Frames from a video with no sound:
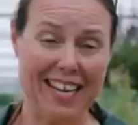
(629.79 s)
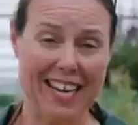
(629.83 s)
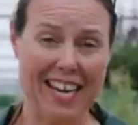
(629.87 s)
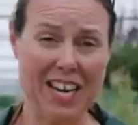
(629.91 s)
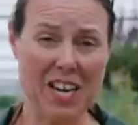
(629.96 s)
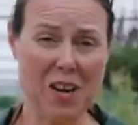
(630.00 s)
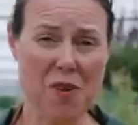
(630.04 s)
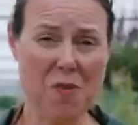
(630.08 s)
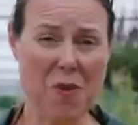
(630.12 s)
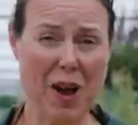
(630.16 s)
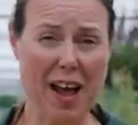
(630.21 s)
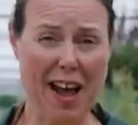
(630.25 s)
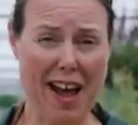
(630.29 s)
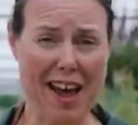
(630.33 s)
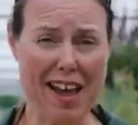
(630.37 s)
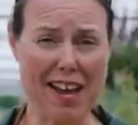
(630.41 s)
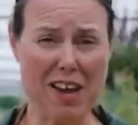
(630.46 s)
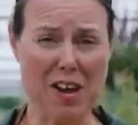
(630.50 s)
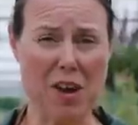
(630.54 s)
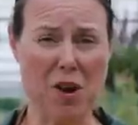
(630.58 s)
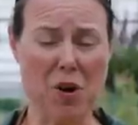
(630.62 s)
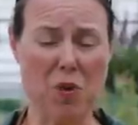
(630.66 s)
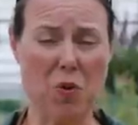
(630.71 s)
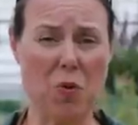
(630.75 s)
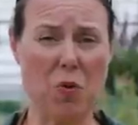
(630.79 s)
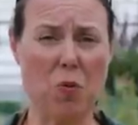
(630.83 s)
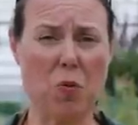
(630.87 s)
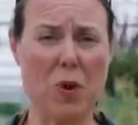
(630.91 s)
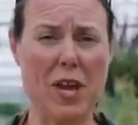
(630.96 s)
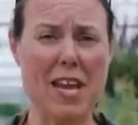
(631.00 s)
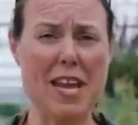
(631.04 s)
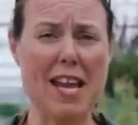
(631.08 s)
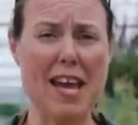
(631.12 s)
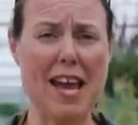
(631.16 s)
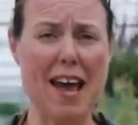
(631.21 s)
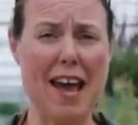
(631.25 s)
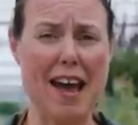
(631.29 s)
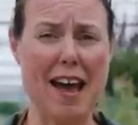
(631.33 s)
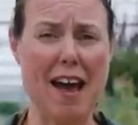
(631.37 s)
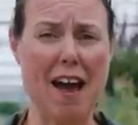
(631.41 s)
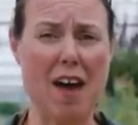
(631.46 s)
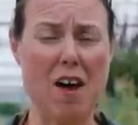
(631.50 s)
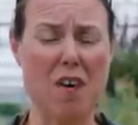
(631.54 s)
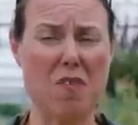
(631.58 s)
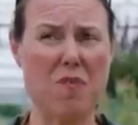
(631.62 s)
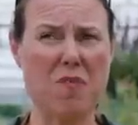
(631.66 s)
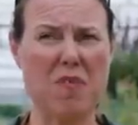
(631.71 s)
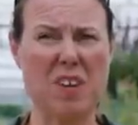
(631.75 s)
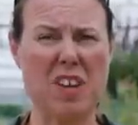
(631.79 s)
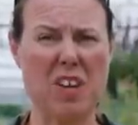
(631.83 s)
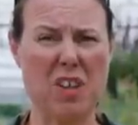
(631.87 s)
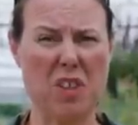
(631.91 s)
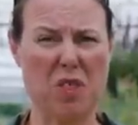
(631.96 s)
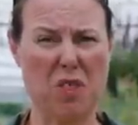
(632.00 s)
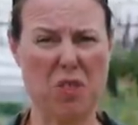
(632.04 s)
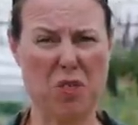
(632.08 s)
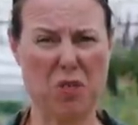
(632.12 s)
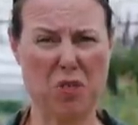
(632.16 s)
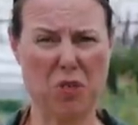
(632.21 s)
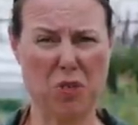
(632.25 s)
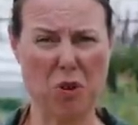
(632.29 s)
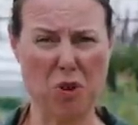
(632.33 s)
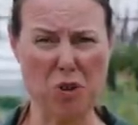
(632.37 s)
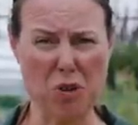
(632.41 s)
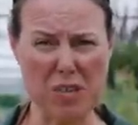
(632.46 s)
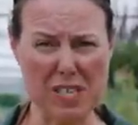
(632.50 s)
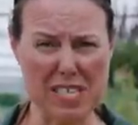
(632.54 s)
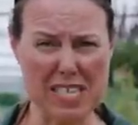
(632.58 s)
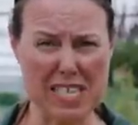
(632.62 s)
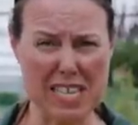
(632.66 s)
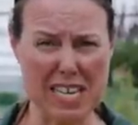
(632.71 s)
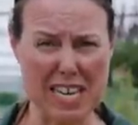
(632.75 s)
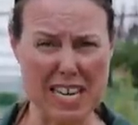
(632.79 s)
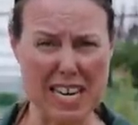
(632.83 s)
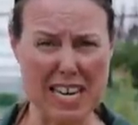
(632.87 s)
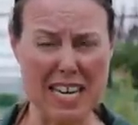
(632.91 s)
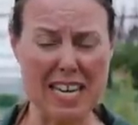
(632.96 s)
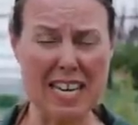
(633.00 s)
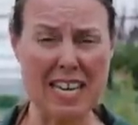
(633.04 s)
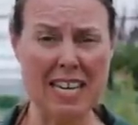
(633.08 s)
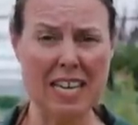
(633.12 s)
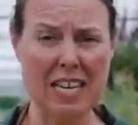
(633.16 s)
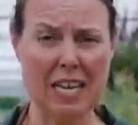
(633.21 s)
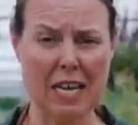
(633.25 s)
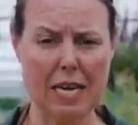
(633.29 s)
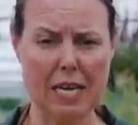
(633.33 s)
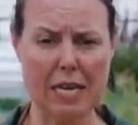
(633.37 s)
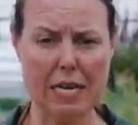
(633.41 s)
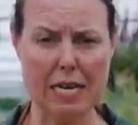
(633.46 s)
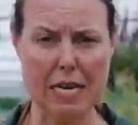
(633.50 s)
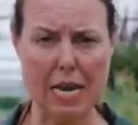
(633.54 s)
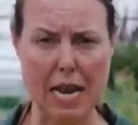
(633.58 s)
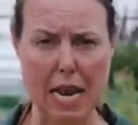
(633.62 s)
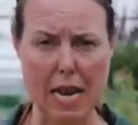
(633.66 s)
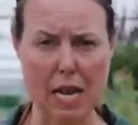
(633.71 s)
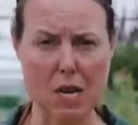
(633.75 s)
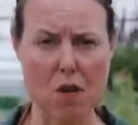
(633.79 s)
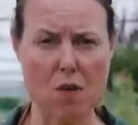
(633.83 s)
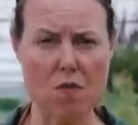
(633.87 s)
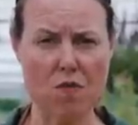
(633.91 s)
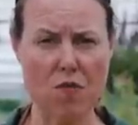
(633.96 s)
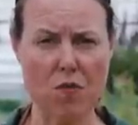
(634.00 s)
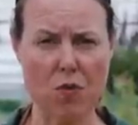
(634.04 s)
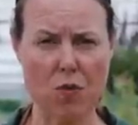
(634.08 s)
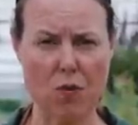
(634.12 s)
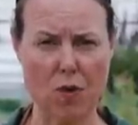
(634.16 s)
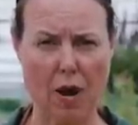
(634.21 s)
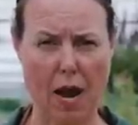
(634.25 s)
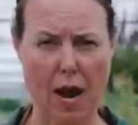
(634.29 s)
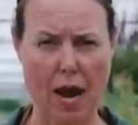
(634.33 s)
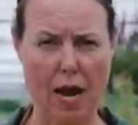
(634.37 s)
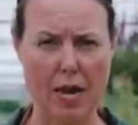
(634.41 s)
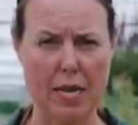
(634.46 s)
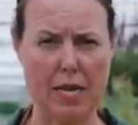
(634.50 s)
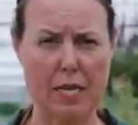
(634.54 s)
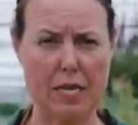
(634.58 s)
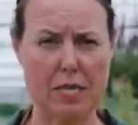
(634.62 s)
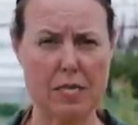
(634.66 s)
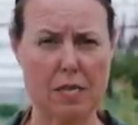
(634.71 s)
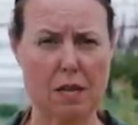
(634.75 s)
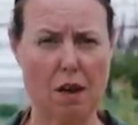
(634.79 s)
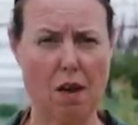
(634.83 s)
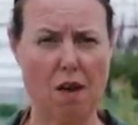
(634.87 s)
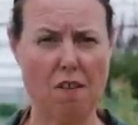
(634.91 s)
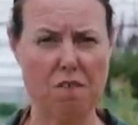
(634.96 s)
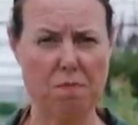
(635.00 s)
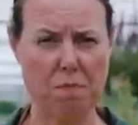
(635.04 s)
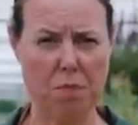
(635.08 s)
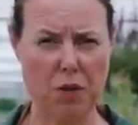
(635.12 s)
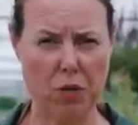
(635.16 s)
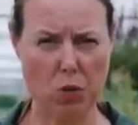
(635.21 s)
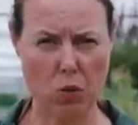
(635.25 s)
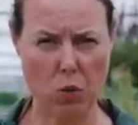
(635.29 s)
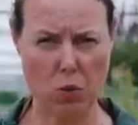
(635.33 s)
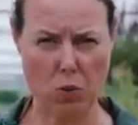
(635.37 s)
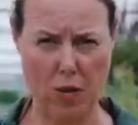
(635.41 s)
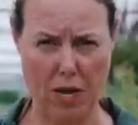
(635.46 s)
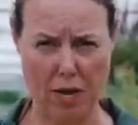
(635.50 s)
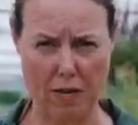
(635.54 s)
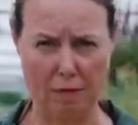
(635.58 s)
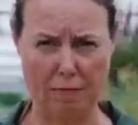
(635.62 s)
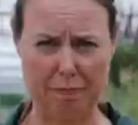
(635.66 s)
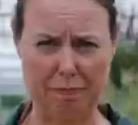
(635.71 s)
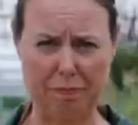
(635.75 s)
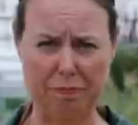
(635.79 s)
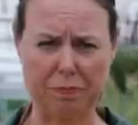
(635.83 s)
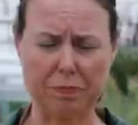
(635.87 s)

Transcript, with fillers: In Ohio, we have 13 native varieties of milkweed.